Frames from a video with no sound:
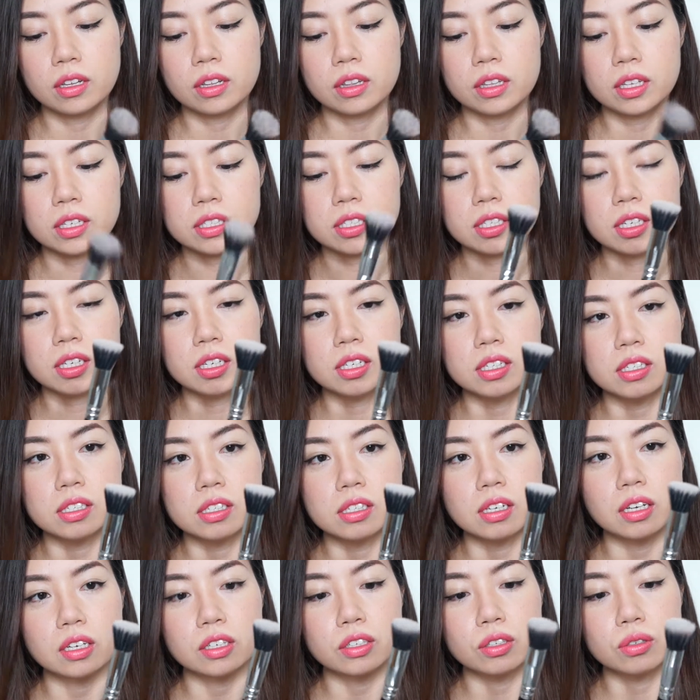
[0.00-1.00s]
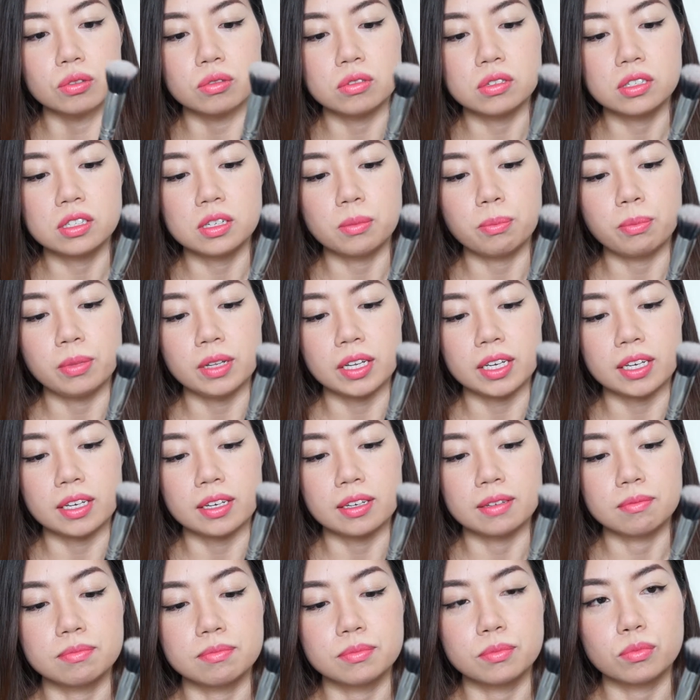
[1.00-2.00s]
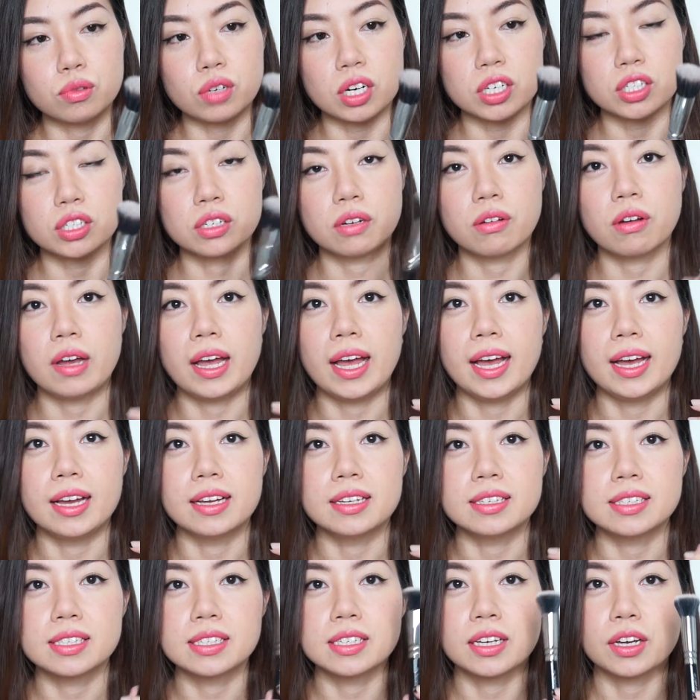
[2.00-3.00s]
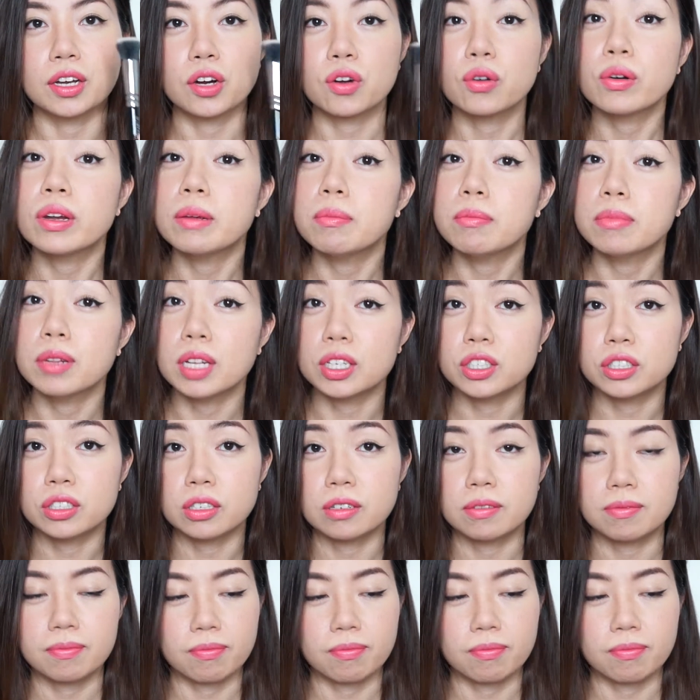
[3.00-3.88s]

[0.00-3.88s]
this is a good stippling brush as a cream blusher.